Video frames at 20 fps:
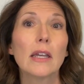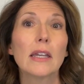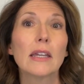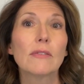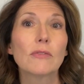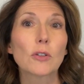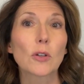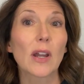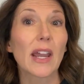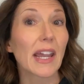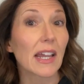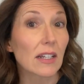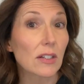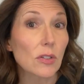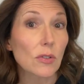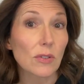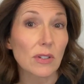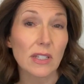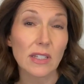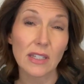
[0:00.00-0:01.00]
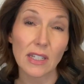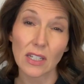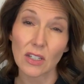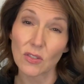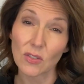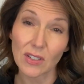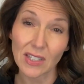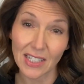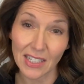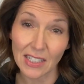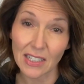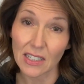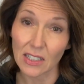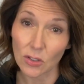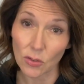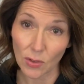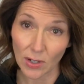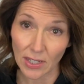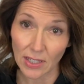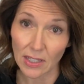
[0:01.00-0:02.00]
If your answer is that you didn't
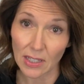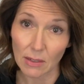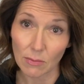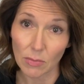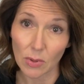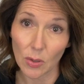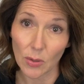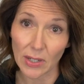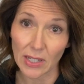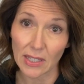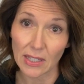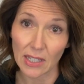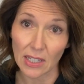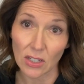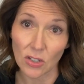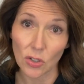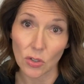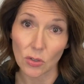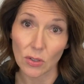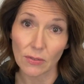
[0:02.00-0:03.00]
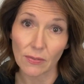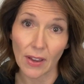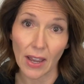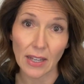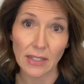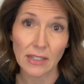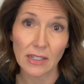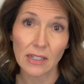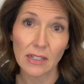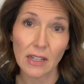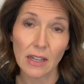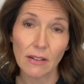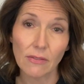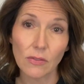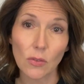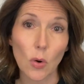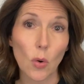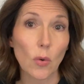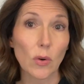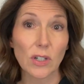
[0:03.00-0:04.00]
address the employee's issues fast
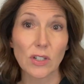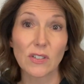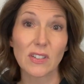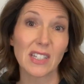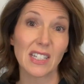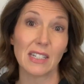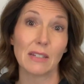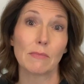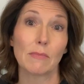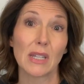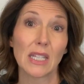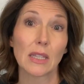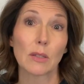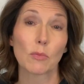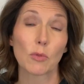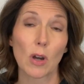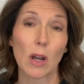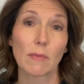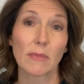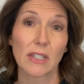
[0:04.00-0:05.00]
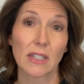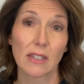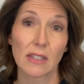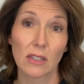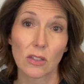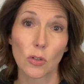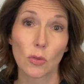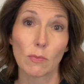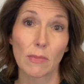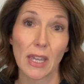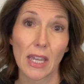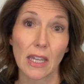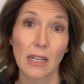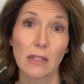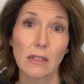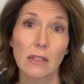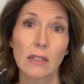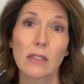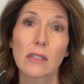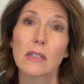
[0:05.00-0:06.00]
enough, or you didn't meet the promises you made,
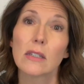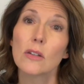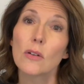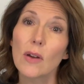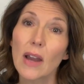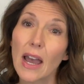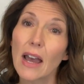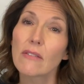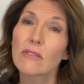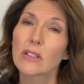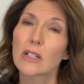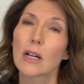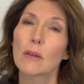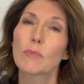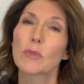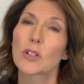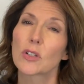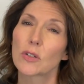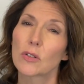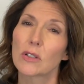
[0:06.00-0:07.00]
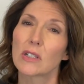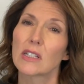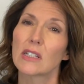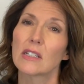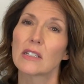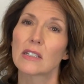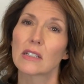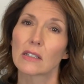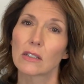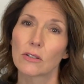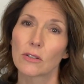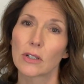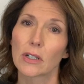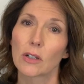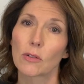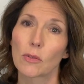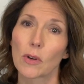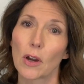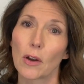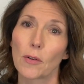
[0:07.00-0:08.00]
you have an opportunity to learn
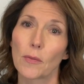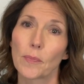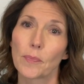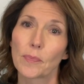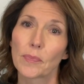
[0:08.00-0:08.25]
and grow.